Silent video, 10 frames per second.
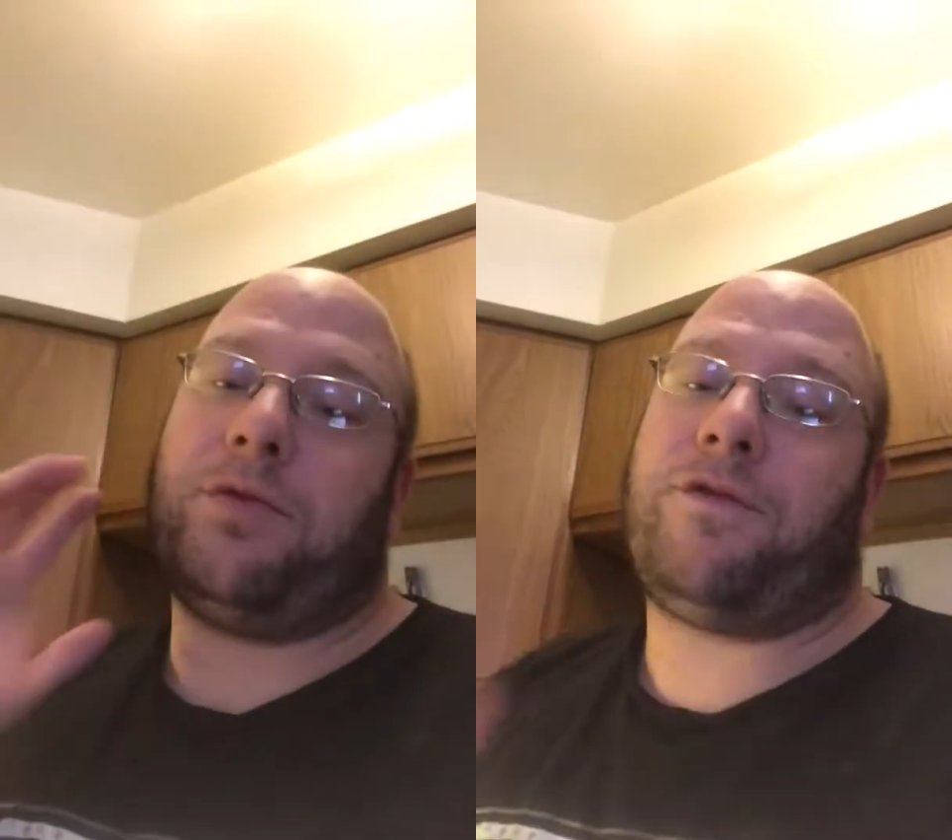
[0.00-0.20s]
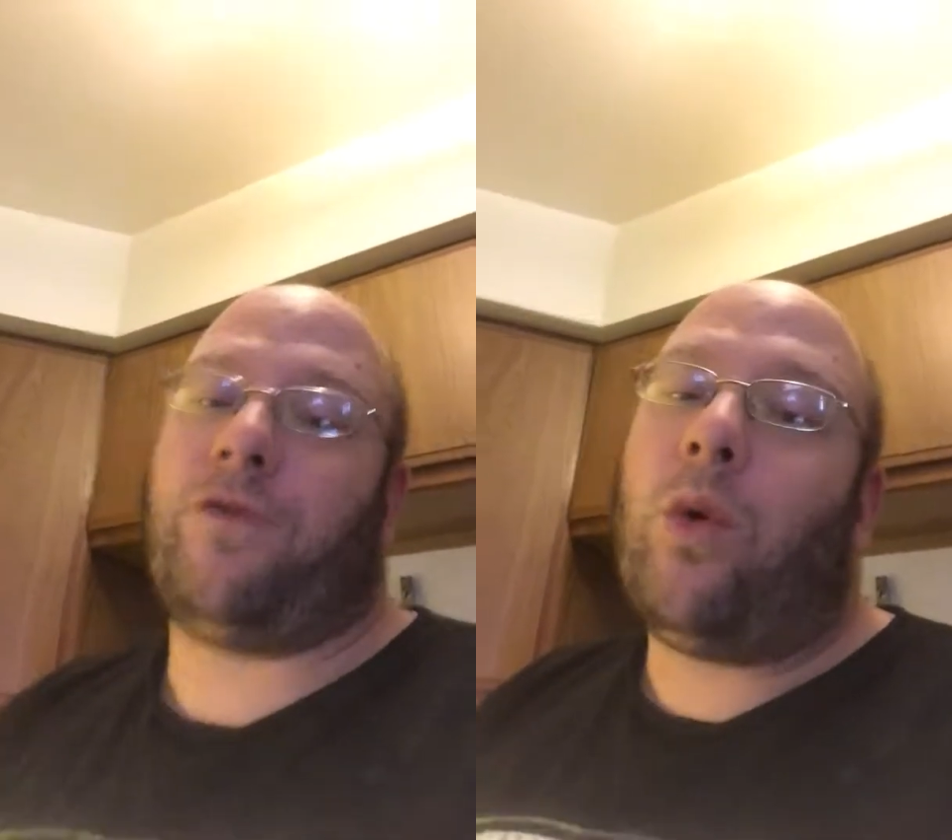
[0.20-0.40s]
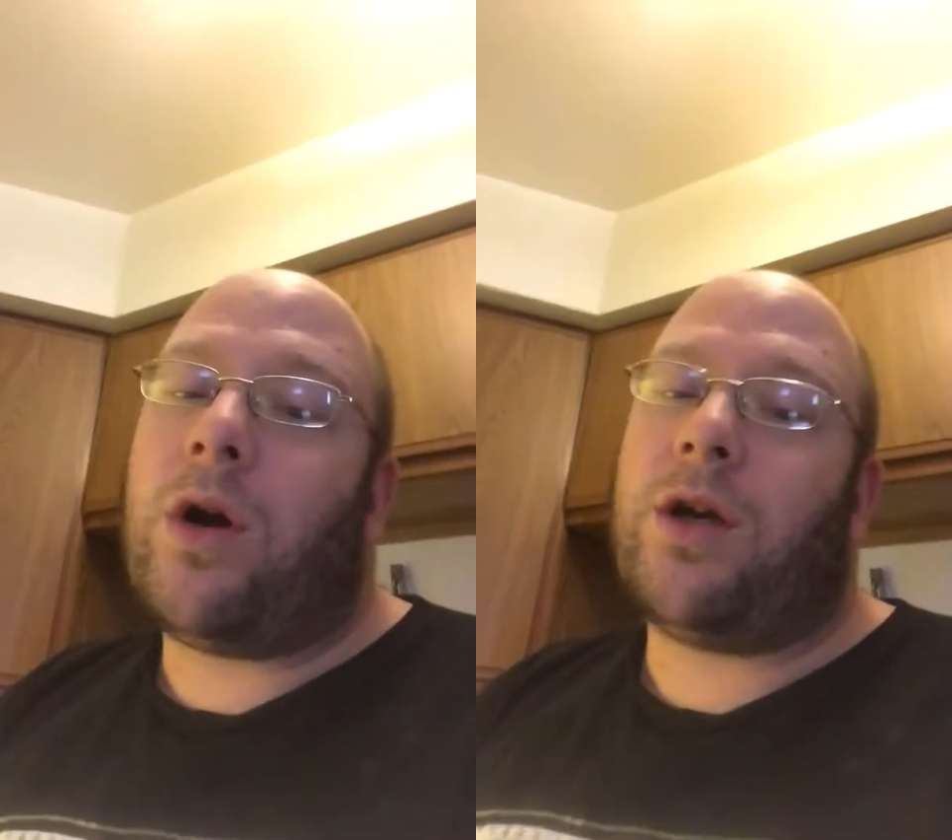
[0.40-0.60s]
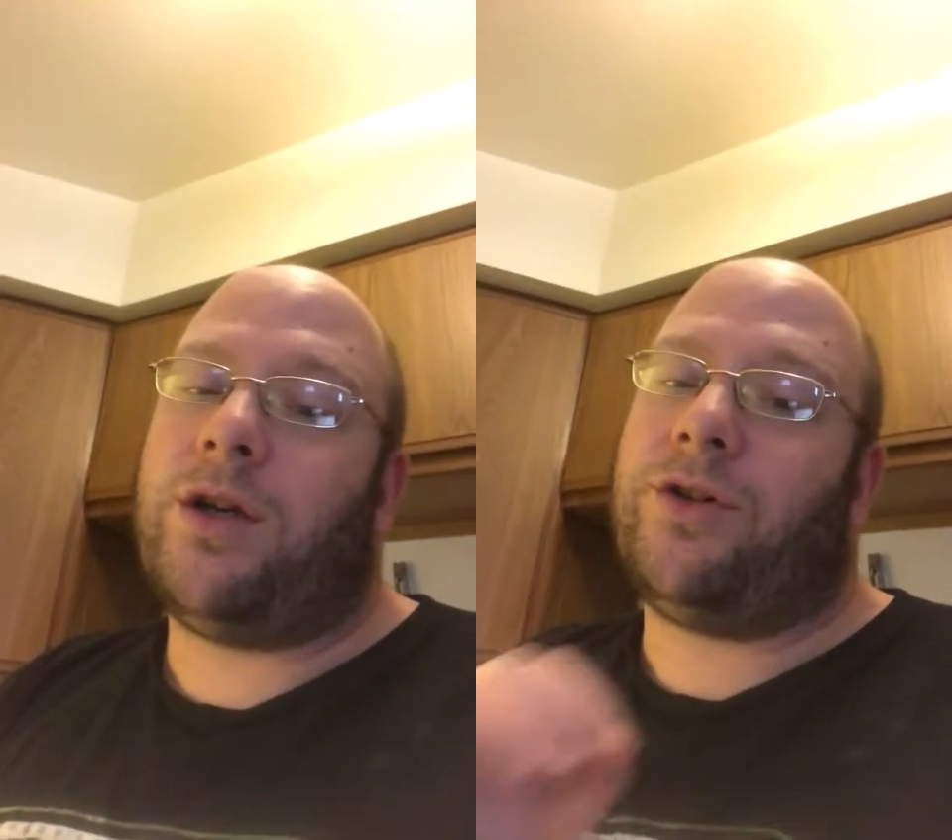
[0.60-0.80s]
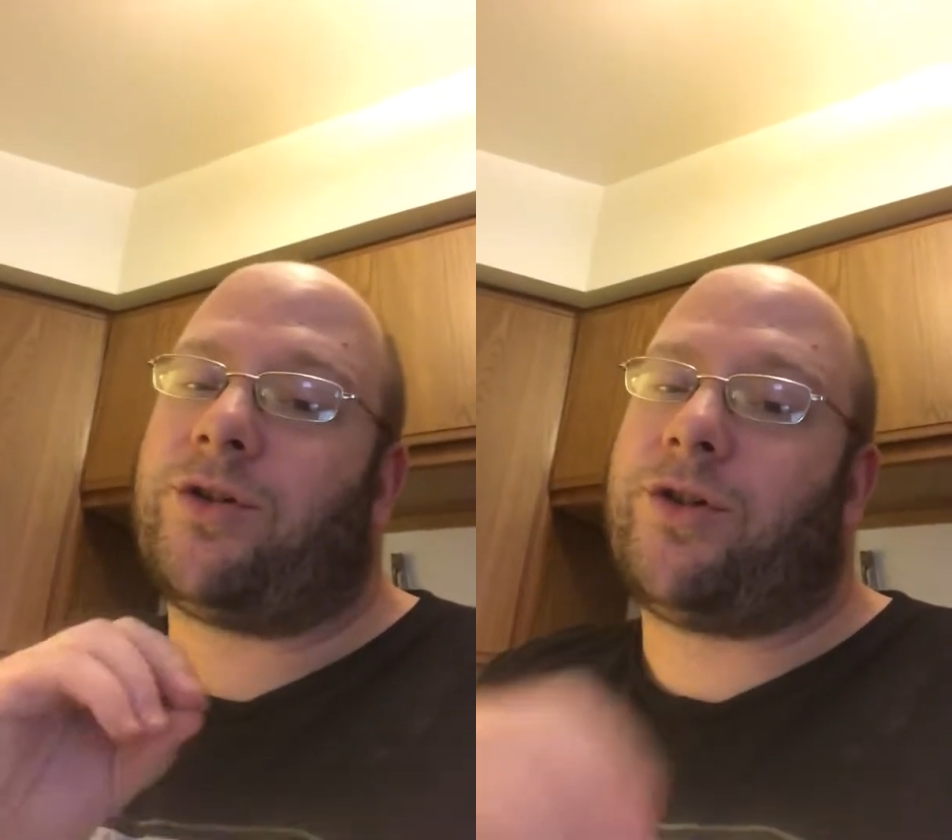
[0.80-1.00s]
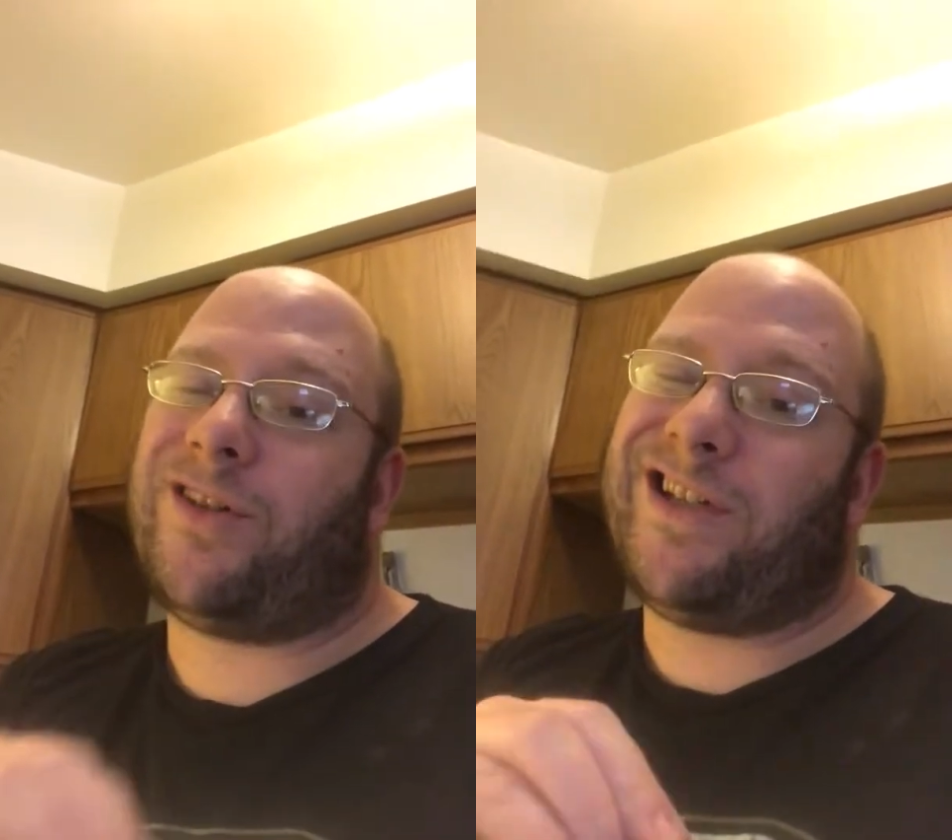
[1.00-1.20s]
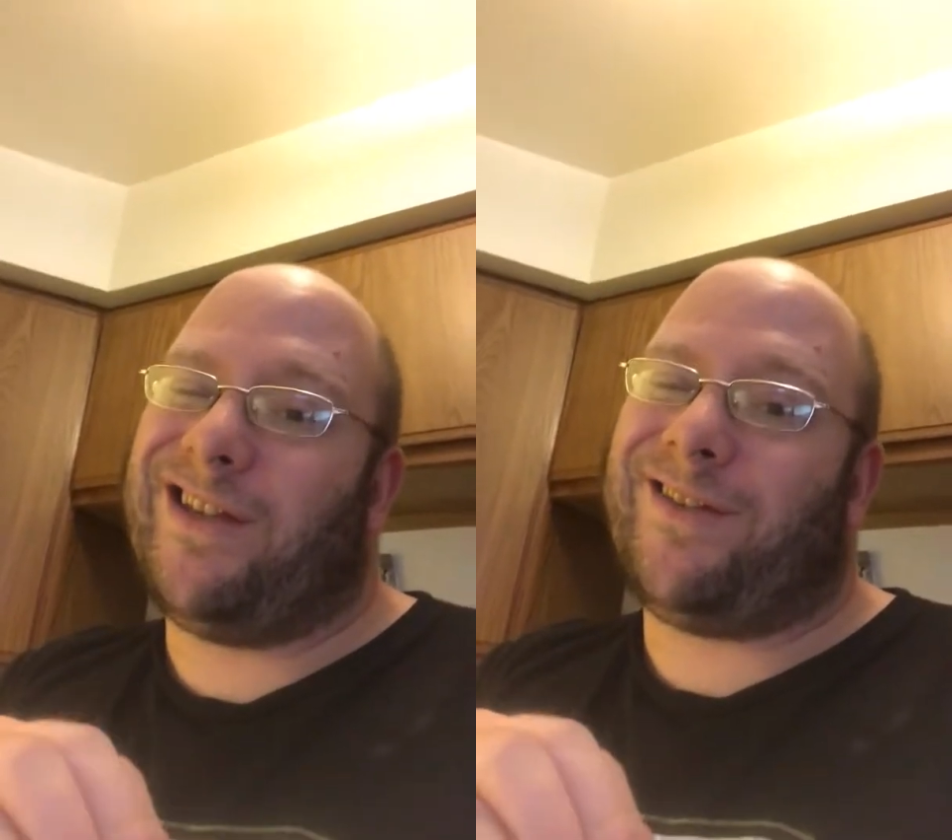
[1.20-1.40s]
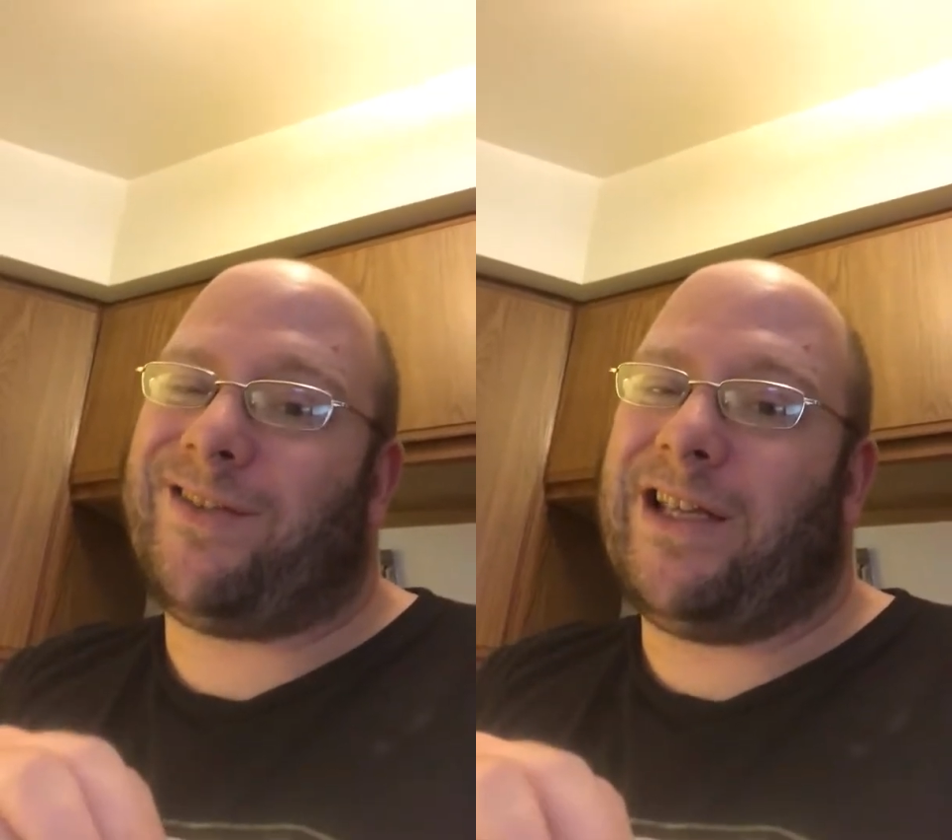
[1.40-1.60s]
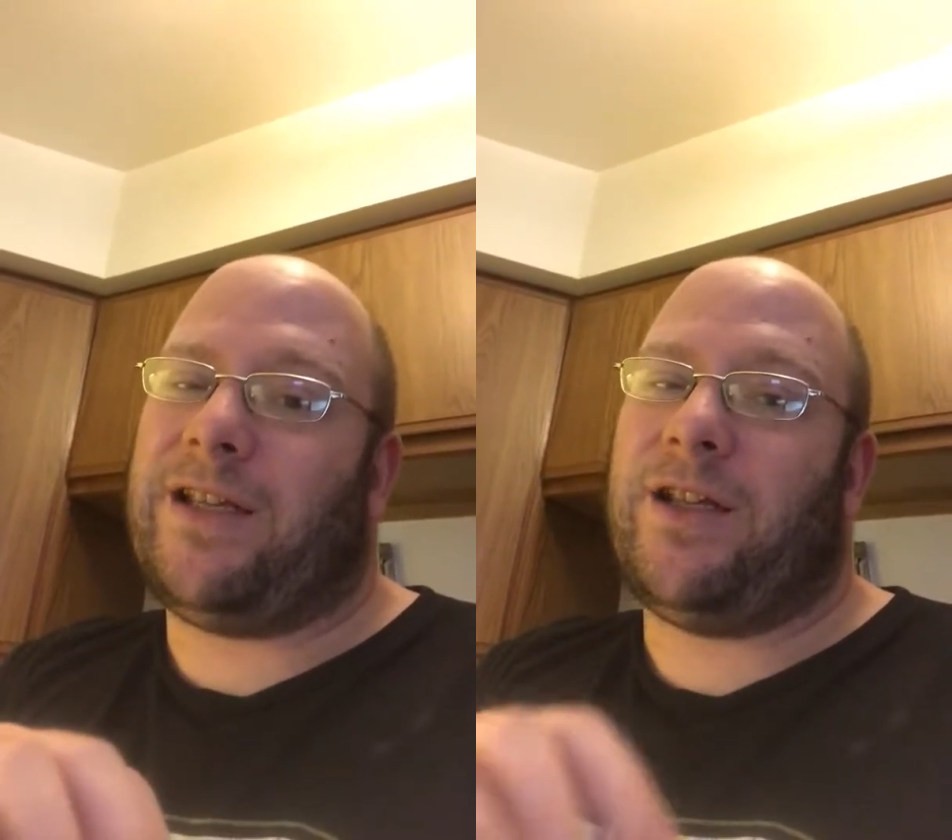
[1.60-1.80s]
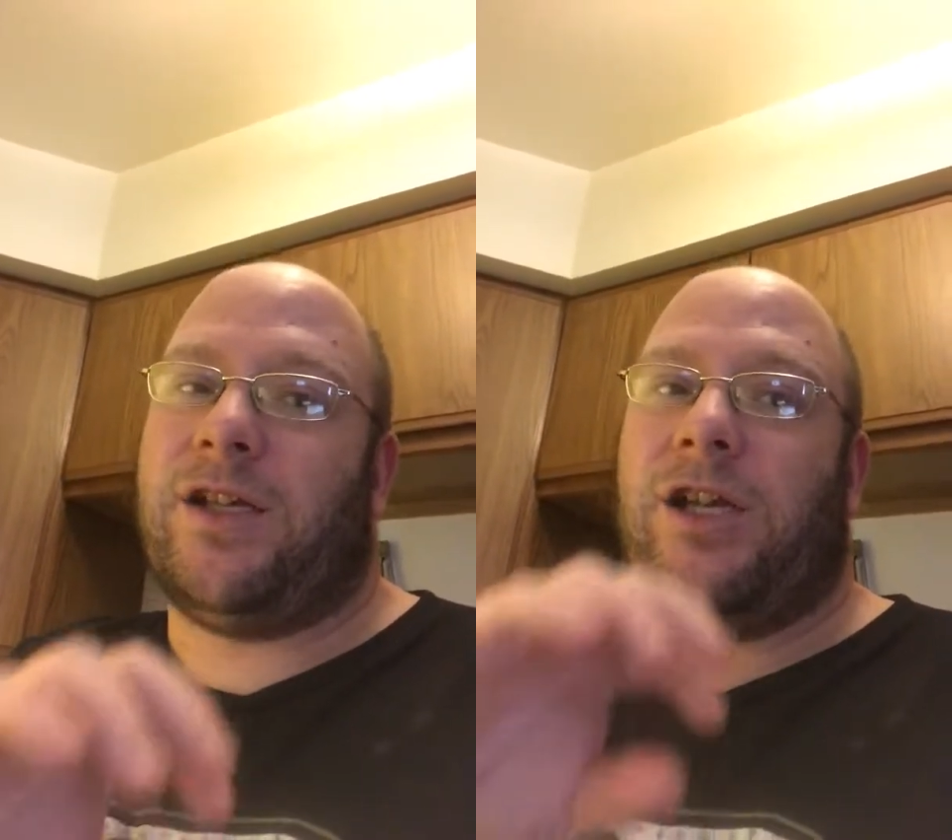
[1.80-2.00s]
before you're cooking the
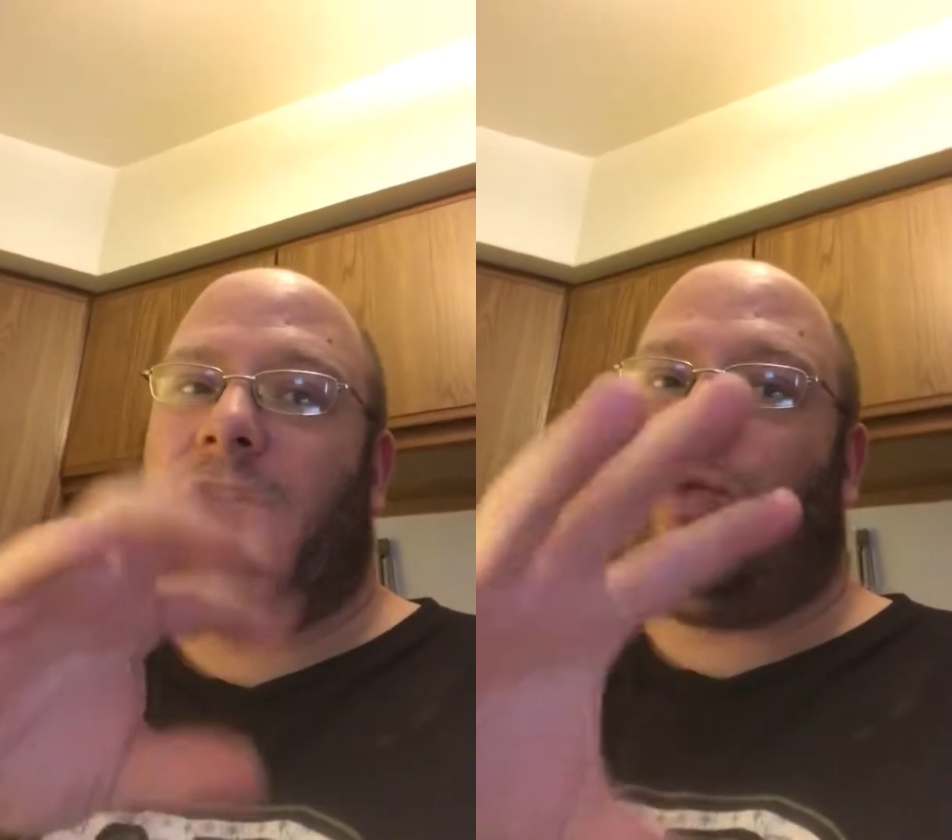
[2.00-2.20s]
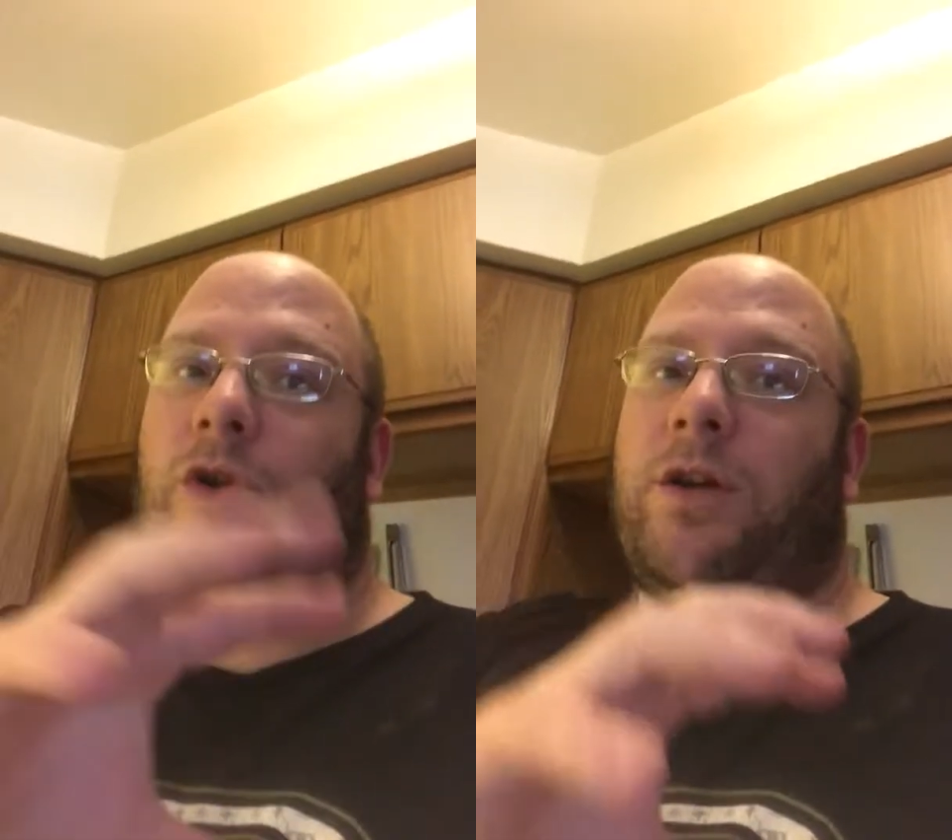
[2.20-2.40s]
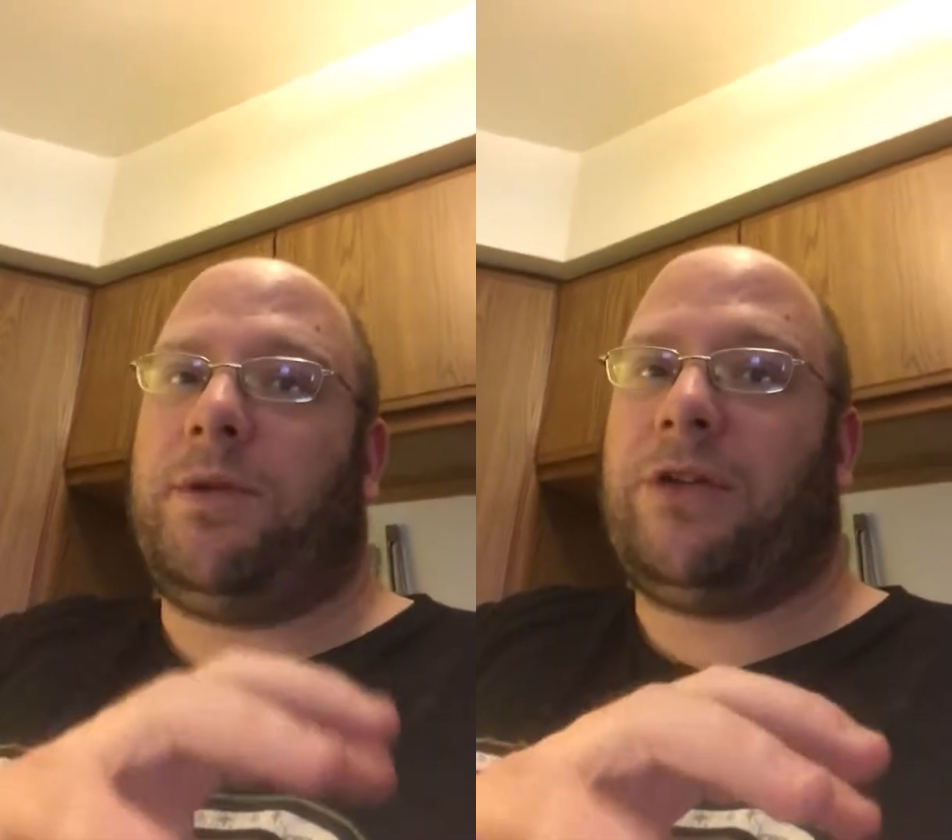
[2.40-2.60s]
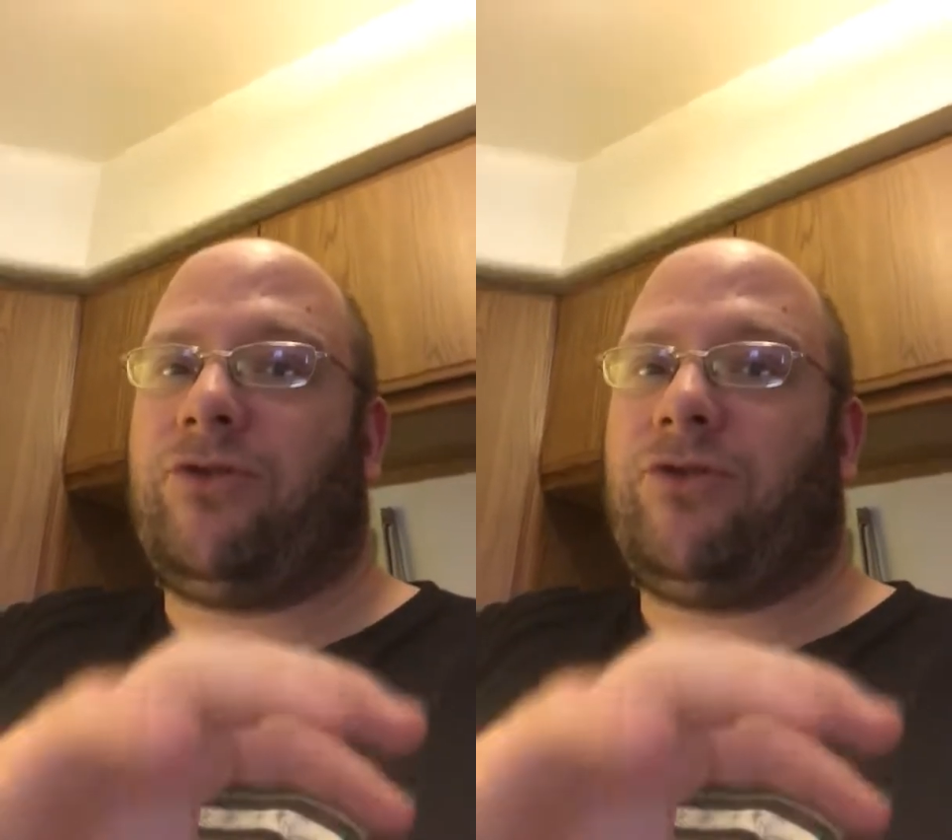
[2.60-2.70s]
steak, you want to make